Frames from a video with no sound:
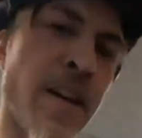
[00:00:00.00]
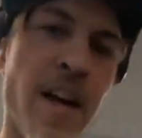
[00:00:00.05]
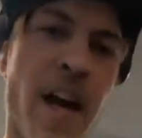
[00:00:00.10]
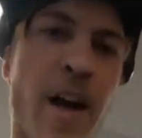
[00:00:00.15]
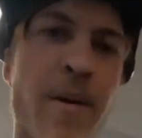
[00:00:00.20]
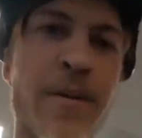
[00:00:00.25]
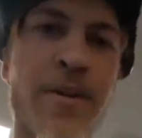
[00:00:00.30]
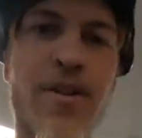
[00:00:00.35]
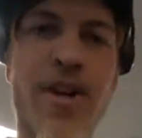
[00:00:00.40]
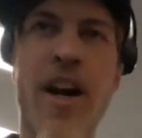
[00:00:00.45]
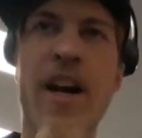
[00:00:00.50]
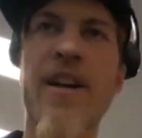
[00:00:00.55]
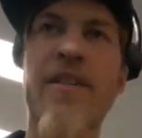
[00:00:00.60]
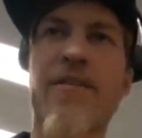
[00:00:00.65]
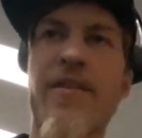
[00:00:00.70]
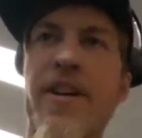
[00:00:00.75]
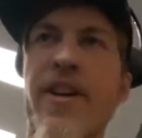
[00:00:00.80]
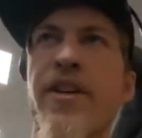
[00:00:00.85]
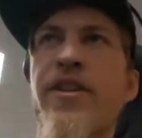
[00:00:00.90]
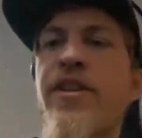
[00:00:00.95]
I've been trying to
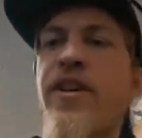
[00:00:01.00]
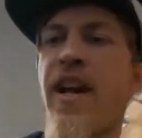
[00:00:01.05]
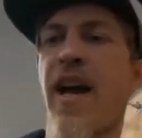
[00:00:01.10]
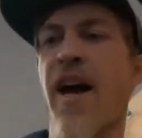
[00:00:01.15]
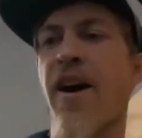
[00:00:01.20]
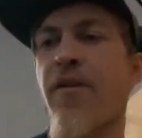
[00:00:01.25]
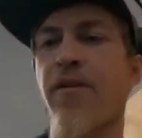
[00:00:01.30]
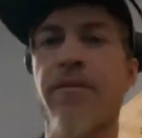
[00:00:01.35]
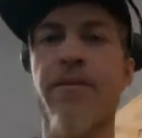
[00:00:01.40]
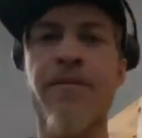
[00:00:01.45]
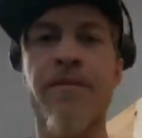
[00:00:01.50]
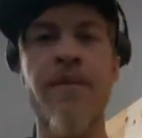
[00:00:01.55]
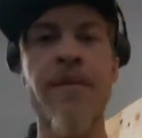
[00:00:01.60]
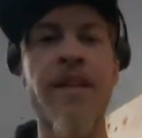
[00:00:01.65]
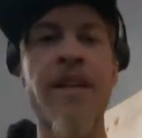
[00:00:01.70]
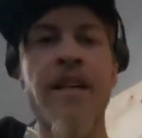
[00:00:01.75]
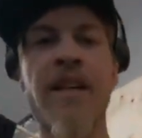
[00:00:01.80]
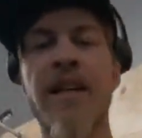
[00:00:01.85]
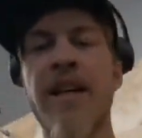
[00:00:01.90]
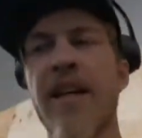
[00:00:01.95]
figure it out.
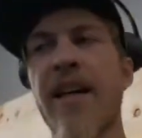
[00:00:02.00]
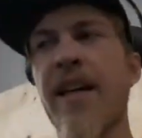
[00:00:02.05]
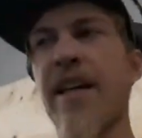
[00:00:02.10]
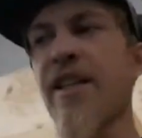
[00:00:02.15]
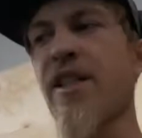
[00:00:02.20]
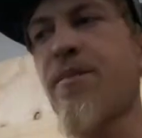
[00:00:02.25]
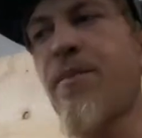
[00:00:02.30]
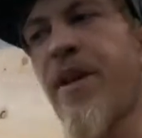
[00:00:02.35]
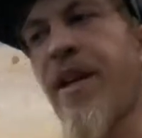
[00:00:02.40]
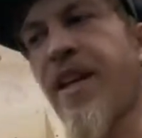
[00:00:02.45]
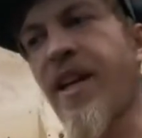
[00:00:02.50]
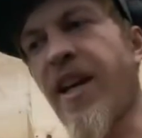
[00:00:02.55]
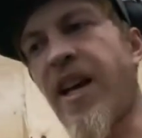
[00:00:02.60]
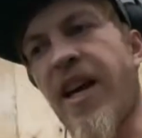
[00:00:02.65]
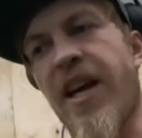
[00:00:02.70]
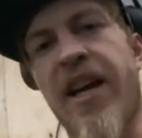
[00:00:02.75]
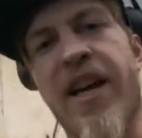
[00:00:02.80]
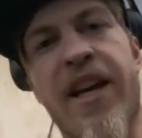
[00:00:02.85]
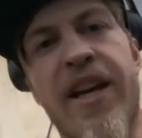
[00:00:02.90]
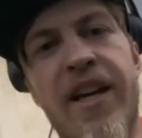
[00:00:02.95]
It's been
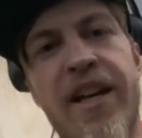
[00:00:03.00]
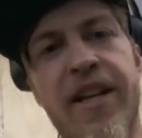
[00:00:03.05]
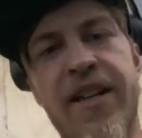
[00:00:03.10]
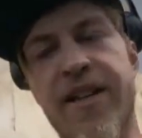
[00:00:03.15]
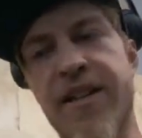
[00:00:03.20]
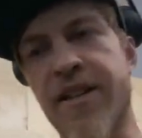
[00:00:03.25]
a